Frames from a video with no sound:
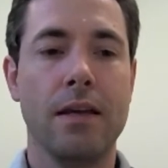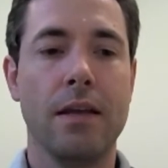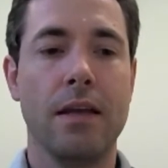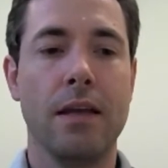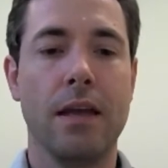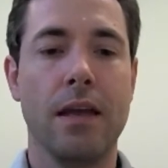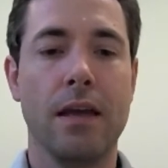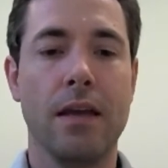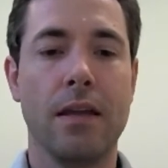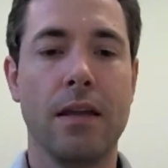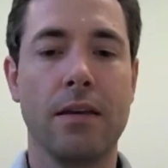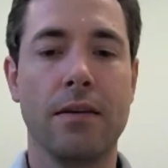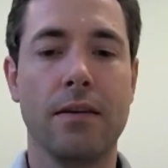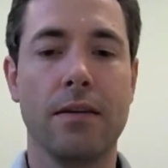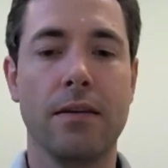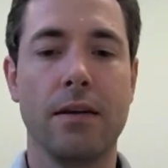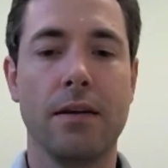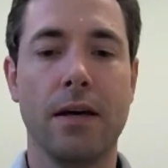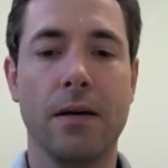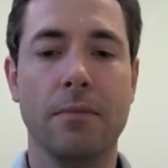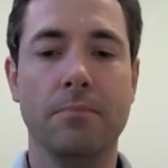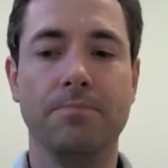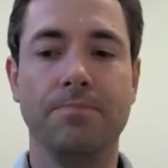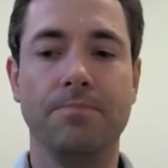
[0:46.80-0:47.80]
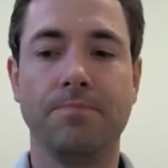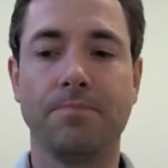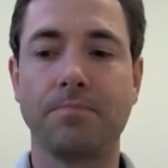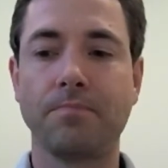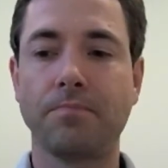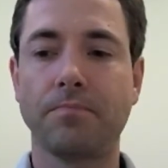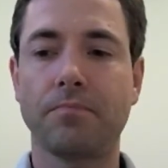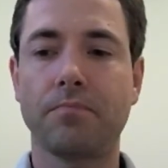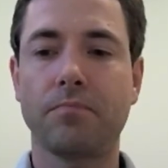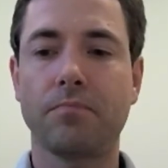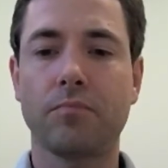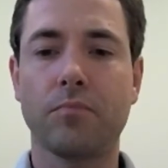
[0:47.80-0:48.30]
And
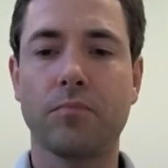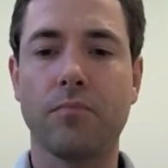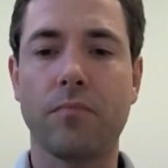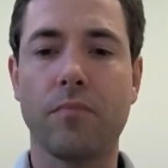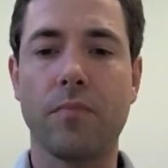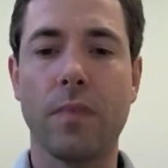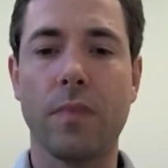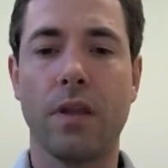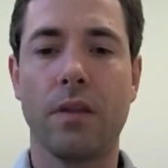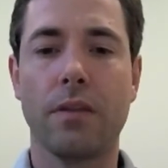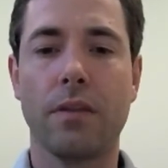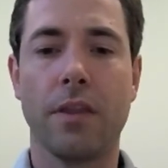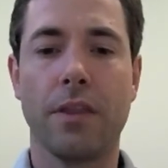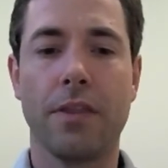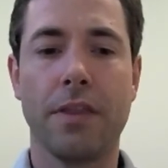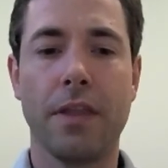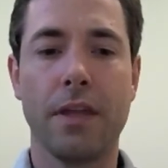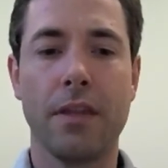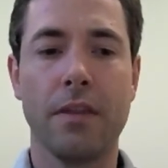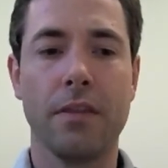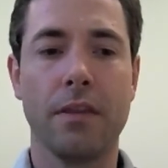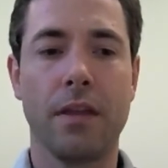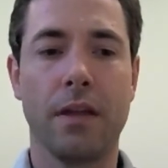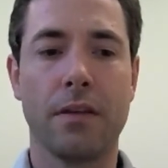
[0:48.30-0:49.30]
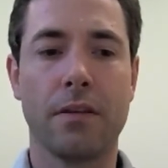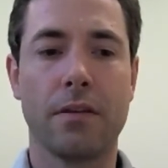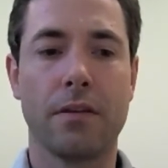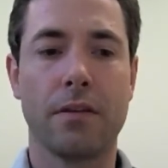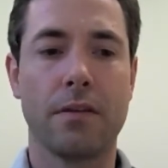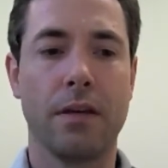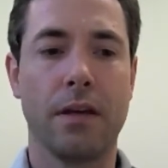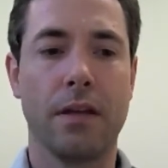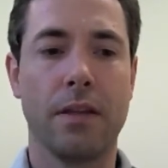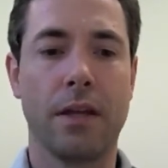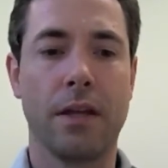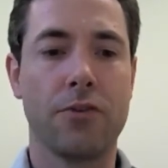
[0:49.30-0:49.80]
the thing that
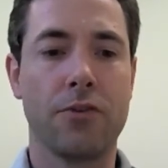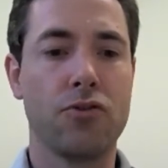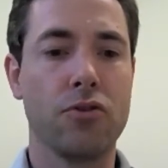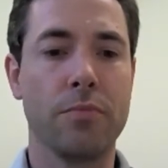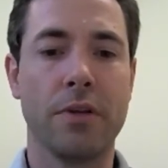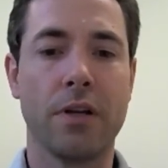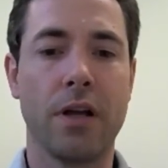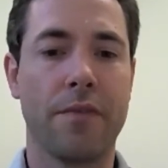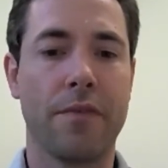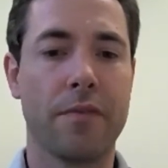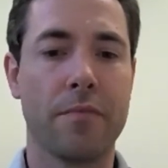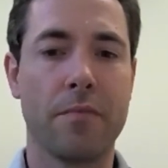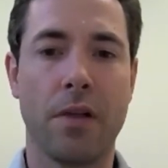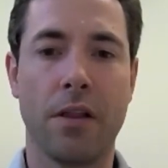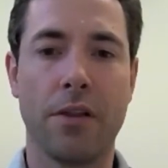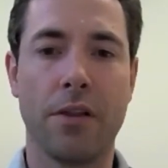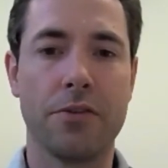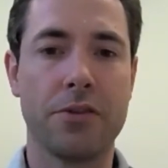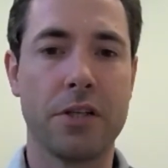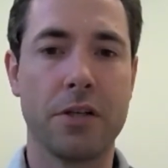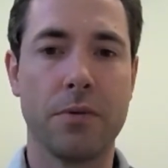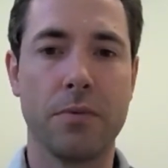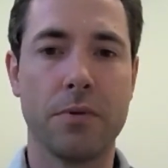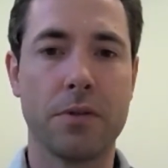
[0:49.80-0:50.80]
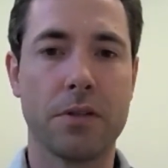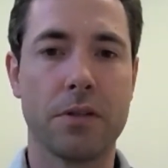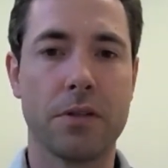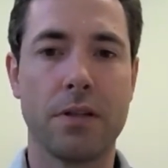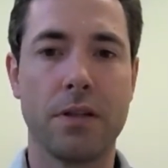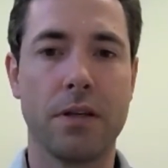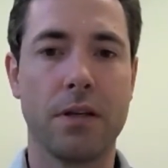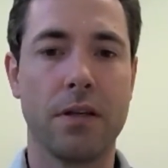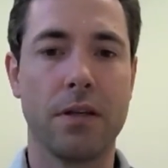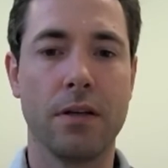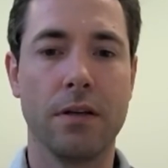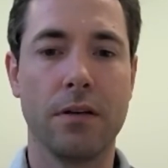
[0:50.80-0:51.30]
drew me to ophthalmology was
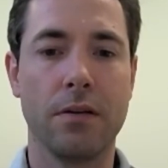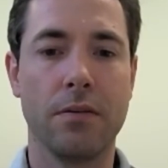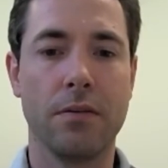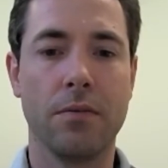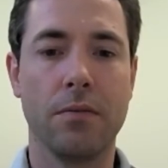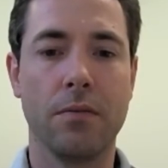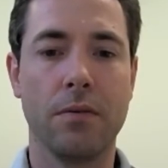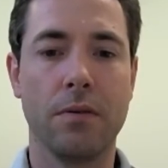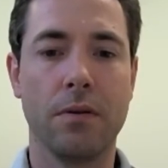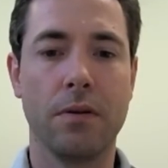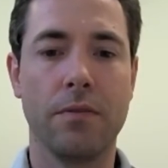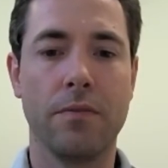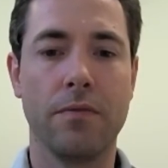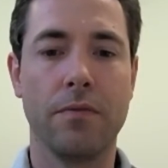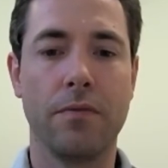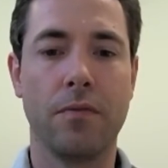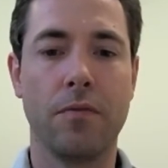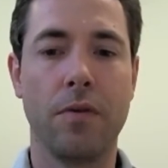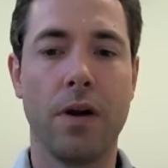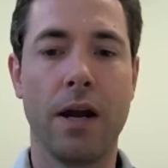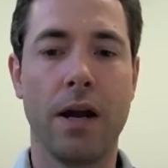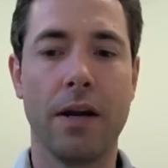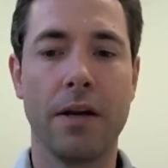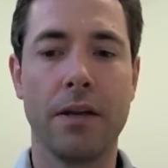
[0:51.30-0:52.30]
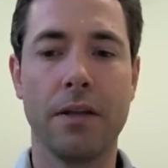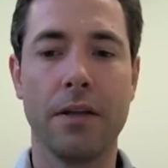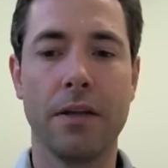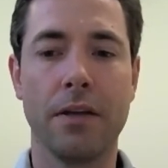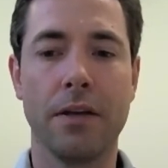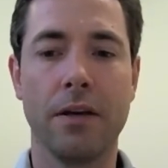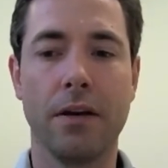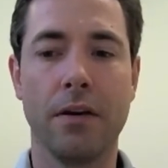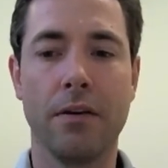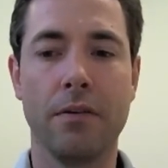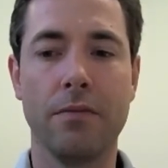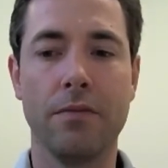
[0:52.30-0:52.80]
the variety
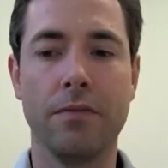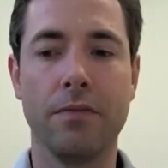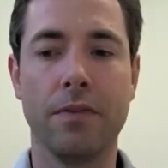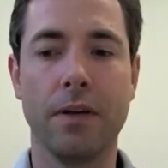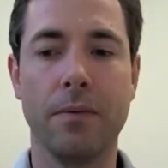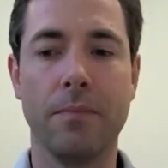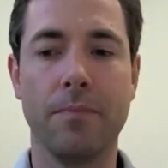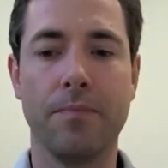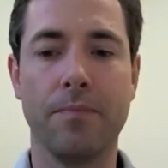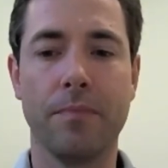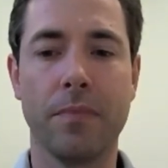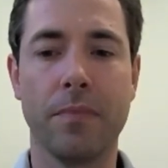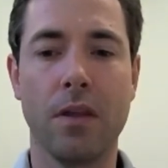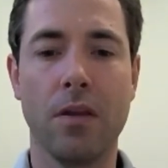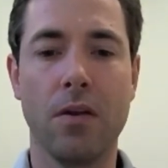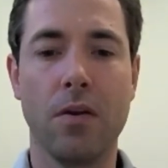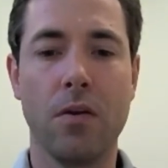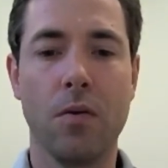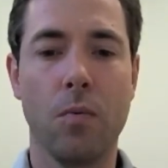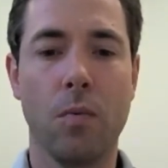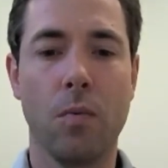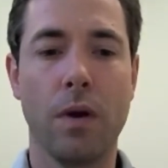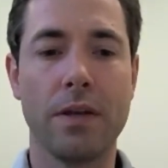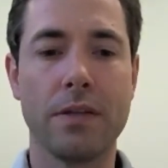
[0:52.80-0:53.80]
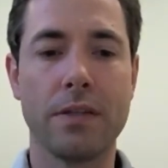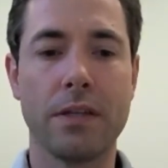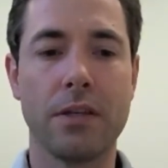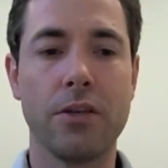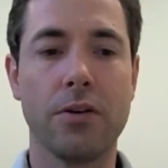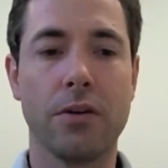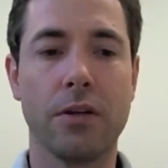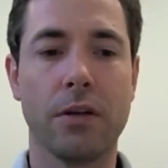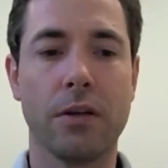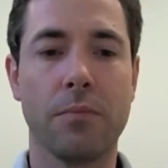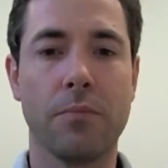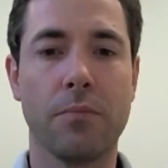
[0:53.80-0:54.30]
of ways that you
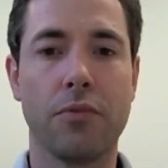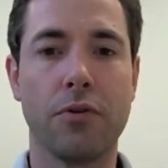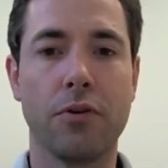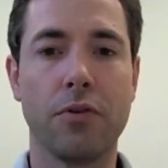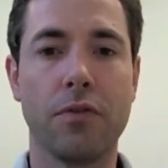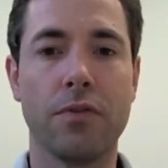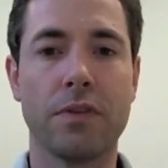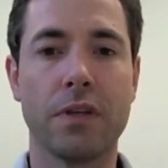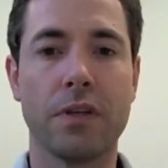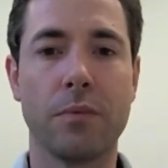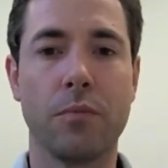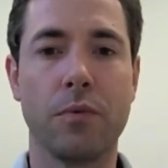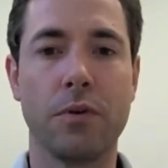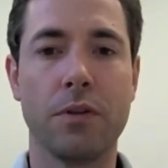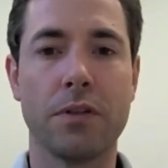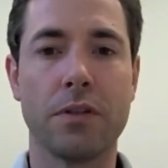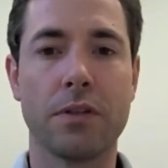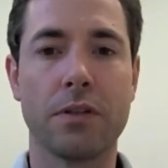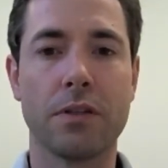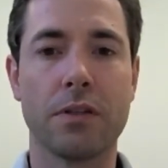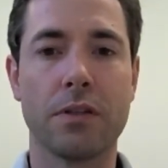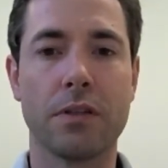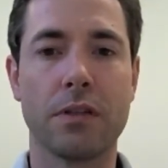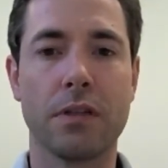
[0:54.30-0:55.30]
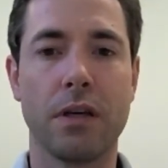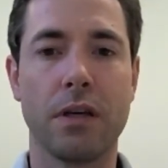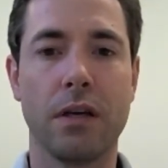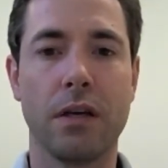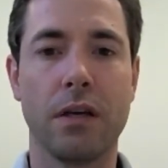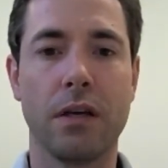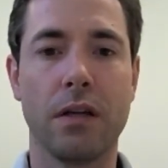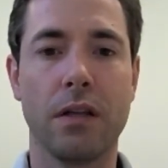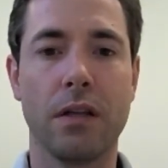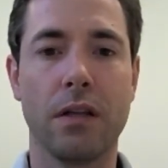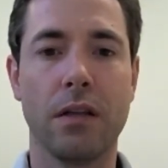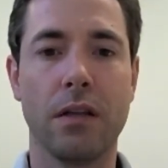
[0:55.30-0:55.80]
can improve someone's
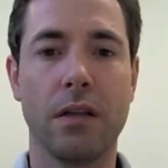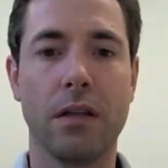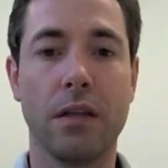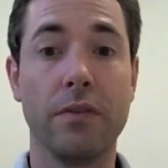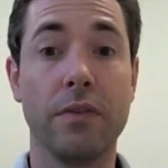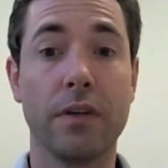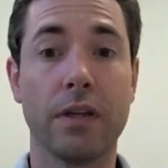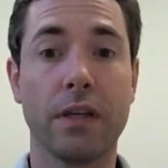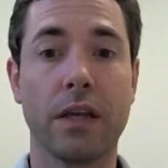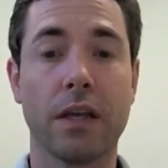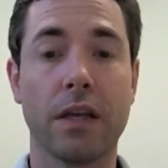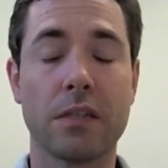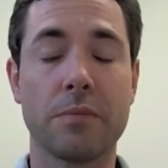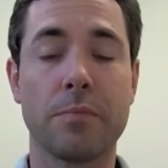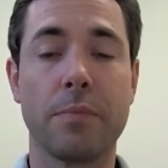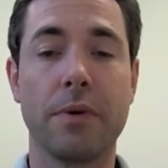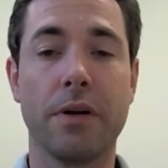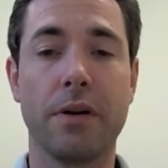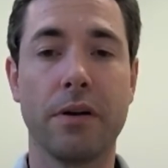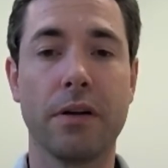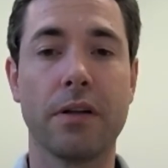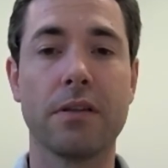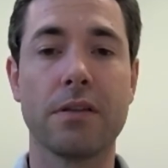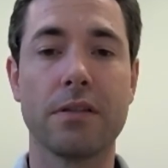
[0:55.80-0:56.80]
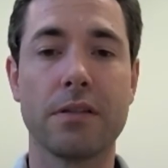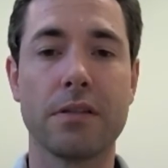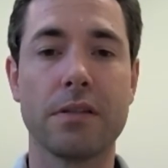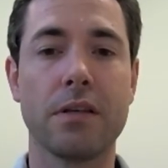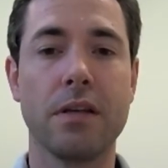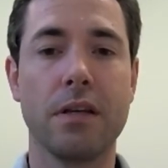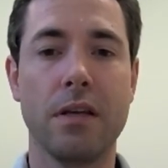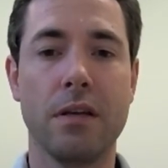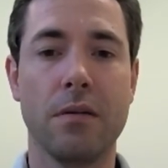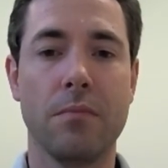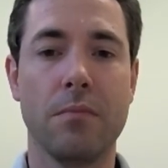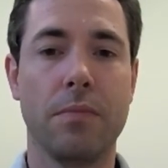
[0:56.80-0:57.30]
living experience
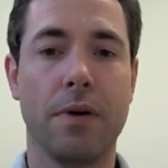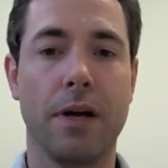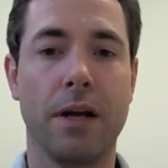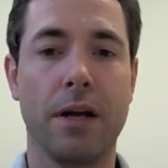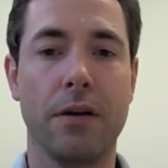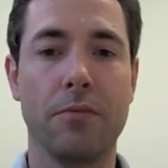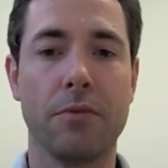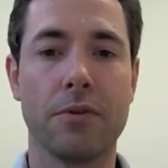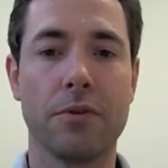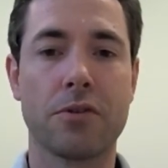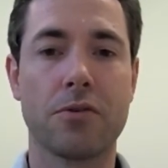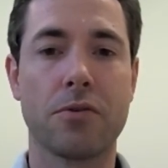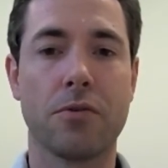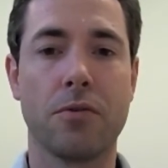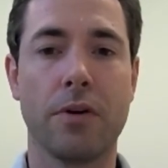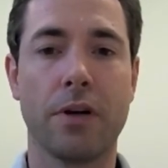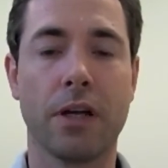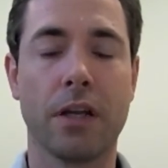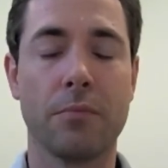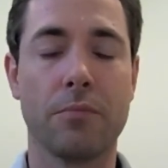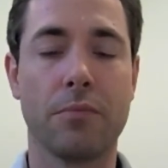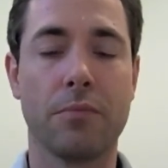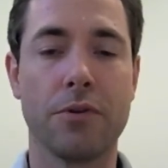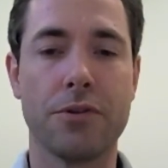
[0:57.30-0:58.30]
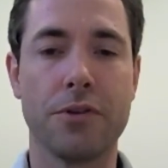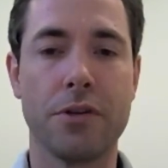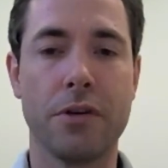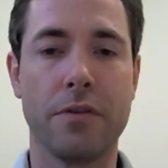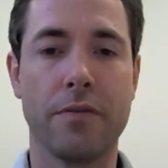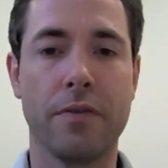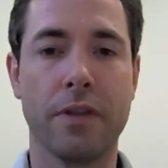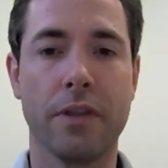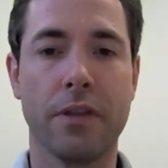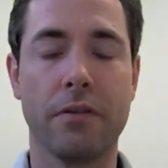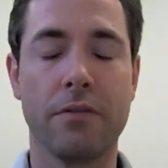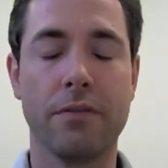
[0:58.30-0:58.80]
by restoring and
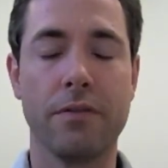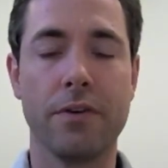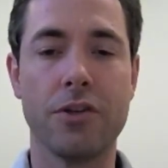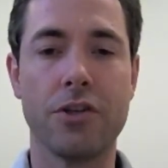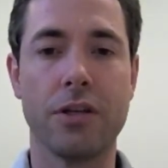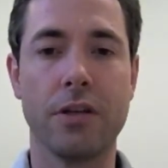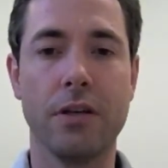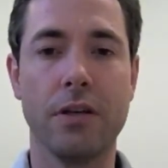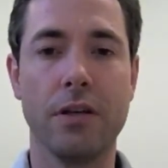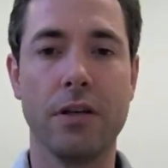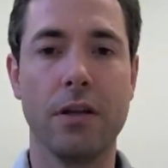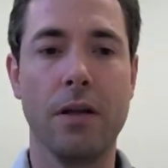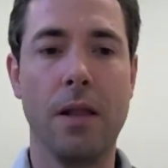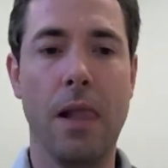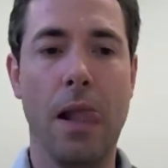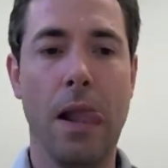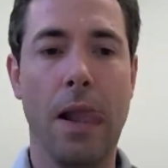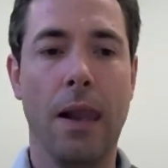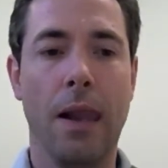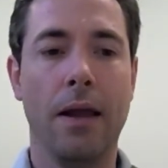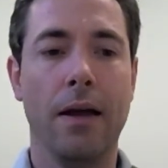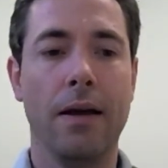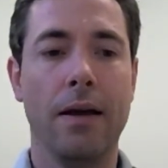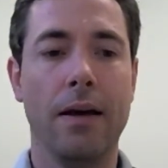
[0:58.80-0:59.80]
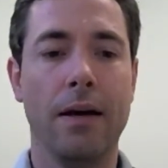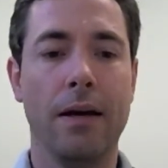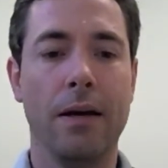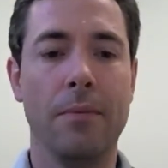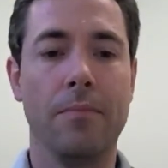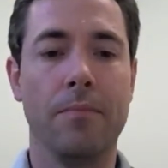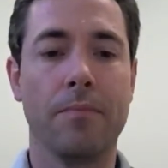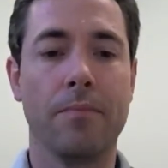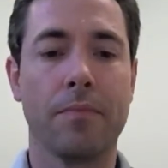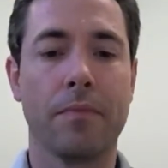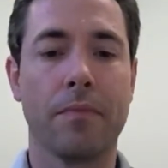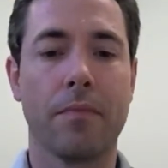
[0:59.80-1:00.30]
preserving their vision.
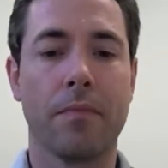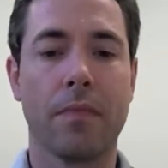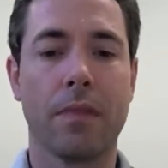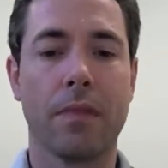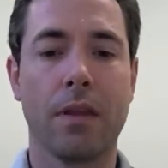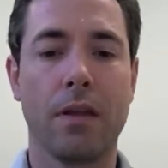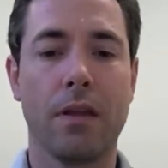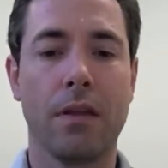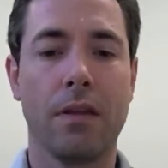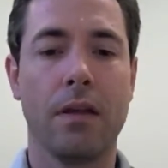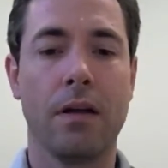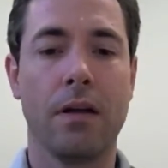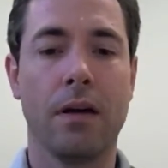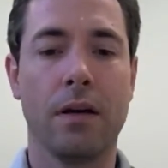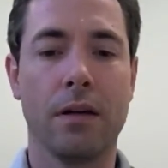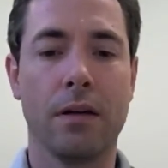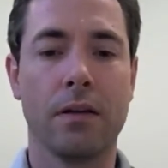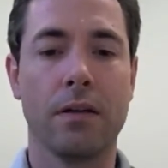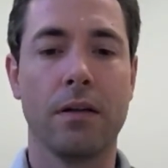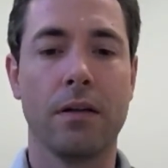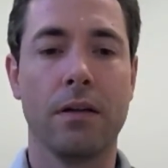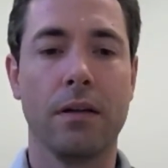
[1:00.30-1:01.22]
Um, uh,